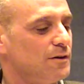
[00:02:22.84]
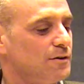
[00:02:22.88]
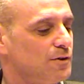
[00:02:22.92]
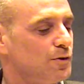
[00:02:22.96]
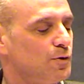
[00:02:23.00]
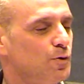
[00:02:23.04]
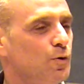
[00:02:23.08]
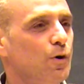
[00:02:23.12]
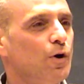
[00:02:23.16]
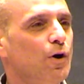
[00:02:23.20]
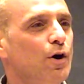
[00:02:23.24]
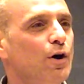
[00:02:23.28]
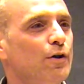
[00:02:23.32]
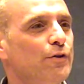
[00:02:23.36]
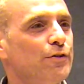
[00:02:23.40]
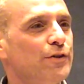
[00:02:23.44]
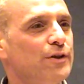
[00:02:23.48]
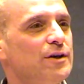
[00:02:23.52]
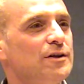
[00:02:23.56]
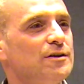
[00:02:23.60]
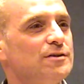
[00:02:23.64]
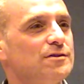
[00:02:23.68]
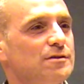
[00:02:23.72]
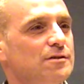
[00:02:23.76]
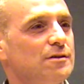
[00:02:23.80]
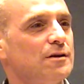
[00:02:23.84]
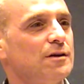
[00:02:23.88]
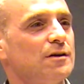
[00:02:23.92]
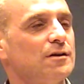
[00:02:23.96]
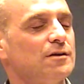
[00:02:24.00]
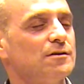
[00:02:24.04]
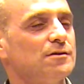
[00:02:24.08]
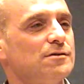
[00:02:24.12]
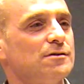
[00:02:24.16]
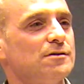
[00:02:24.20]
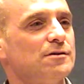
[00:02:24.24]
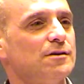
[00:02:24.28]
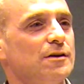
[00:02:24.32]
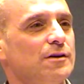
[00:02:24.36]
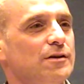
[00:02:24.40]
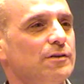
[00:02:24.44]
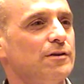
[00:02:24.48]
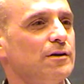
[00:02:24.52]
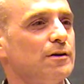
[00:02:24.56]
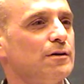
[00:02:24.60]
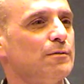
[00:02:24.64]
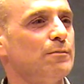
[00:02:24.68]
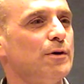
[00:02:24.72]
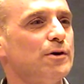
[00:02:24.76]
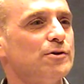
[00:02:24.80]
to all these things
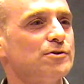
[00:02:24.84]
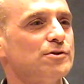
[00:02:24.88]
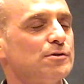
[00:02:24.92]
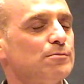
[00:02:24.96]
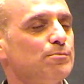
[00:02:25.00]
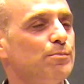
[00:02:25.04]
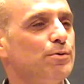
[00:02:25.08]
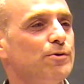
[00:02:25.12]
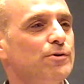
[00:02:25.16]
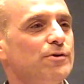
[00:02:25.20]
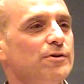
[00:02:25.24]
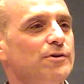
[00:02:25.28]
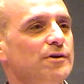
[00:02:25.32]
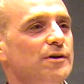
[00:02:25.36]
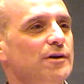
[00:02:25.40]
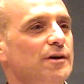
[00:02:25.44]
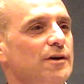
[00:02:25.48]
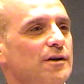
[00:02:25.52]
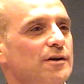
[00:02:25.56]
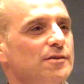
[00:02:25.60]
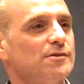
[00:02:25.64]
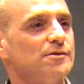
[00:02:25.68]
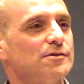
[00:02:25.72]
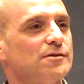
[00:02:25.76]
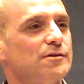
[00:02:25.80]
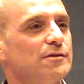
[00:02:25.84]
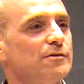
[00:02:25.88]
that are most important to us,